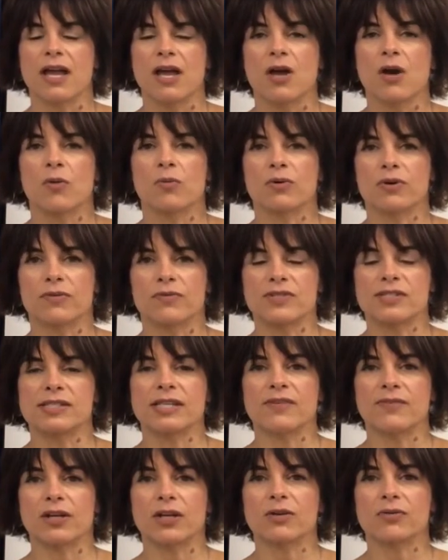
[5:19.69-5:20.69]
were
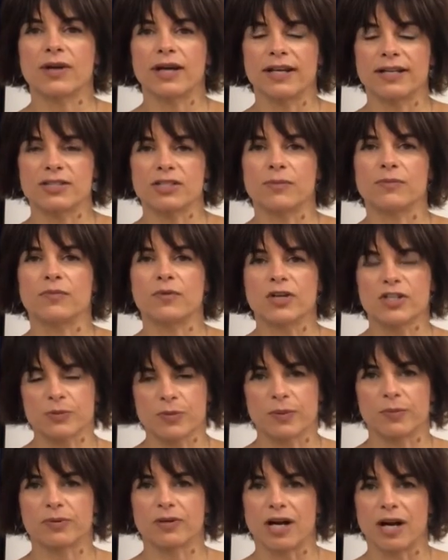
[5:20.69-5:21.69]
receiving credits on
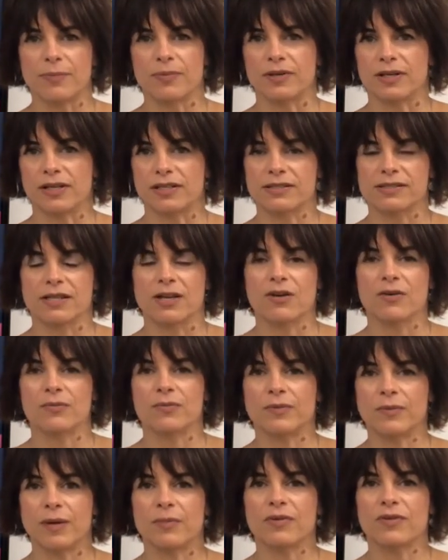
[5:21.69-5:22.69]
multiple properties.
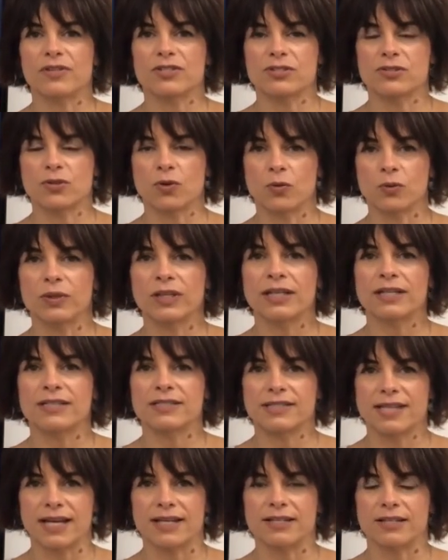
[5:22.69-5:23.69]
Remember, this is only
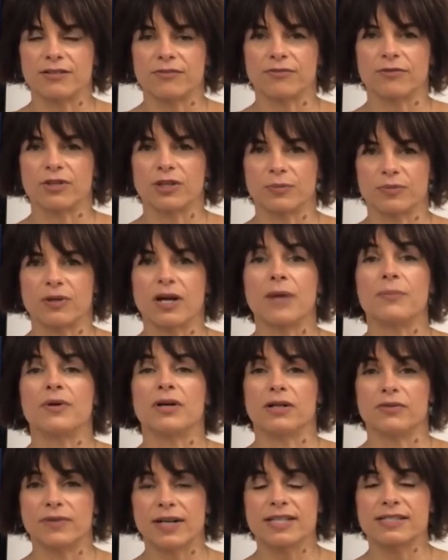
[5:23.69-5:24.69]
intended for your
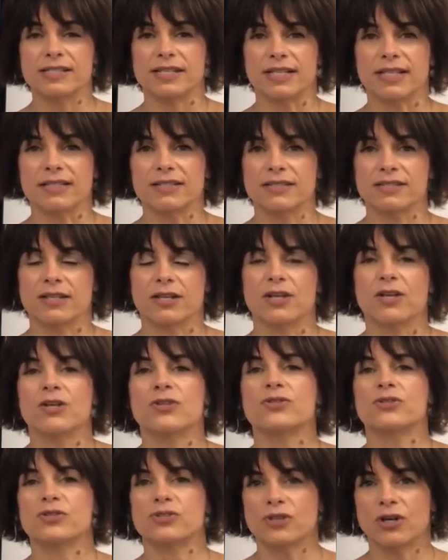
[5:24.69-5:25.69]
primary residence.
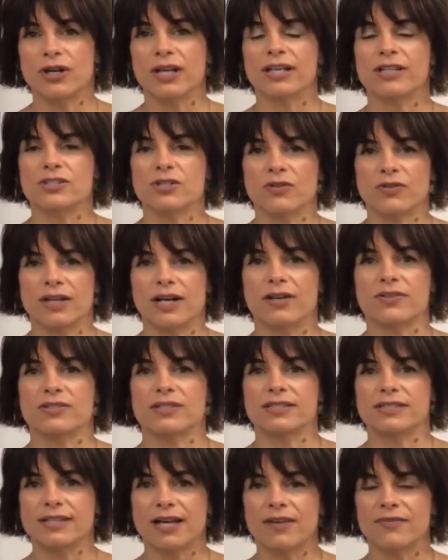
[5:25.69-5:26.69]
So starting in
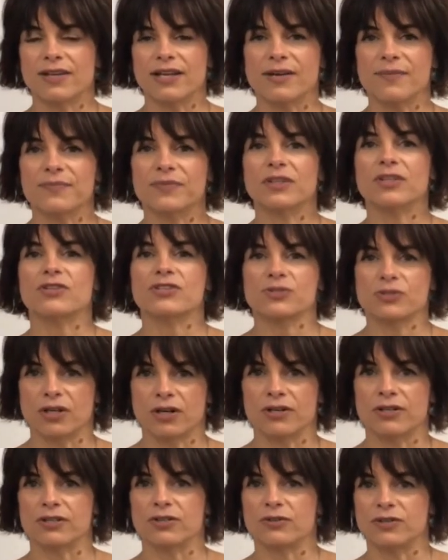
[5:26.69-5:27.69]
2007,
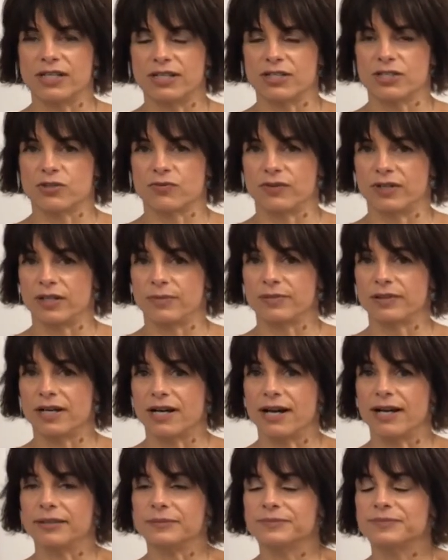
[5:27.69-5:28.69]
you needed to
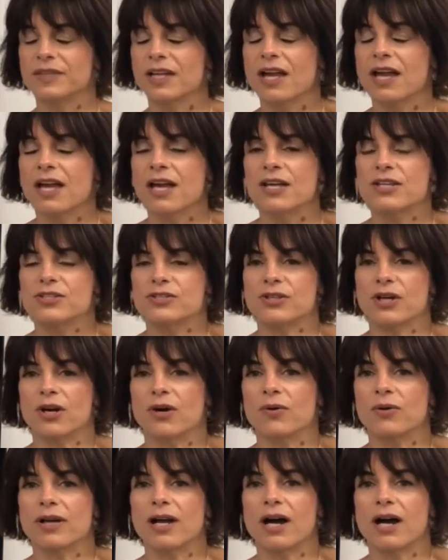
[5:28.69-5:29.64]
reapply. So